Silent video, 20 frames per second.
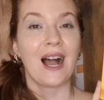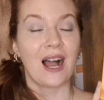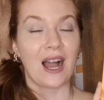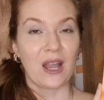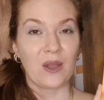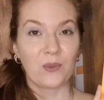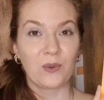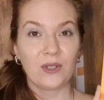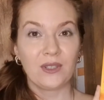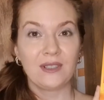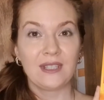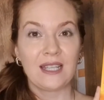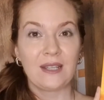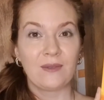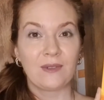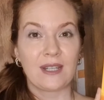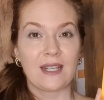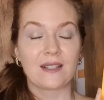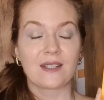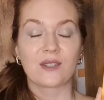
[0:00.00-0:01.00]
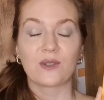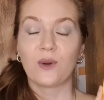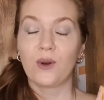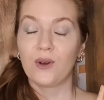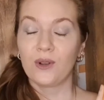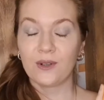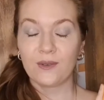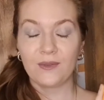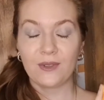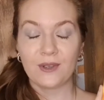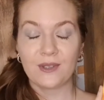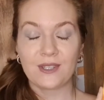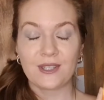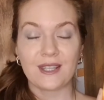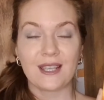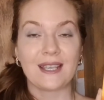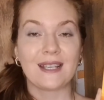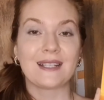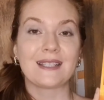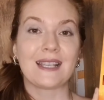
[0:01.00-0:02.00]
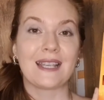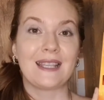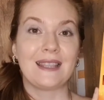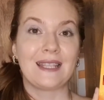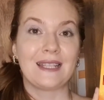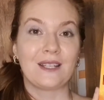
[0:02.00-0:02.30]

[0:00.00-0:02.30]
I will leave links to all of those things in